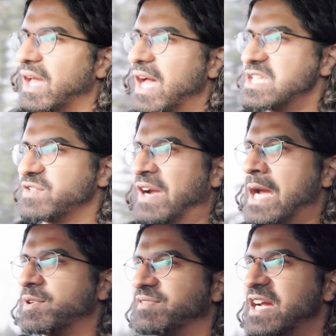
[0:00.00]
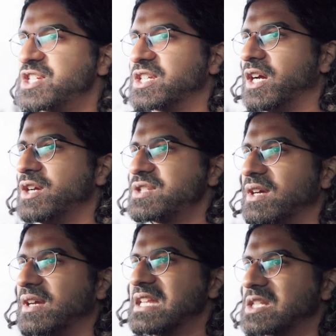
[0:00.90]
It's a variable ratio,
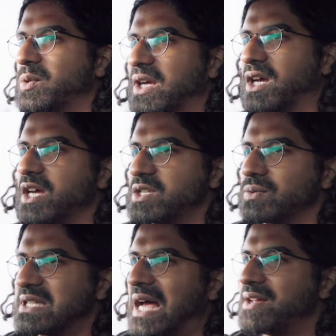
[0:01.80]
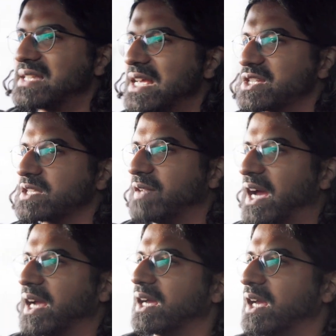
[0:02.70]
so it gets quicker towards the outer edges of the
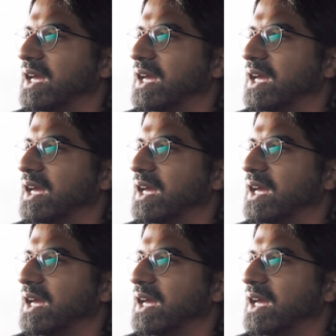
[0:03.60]
rack.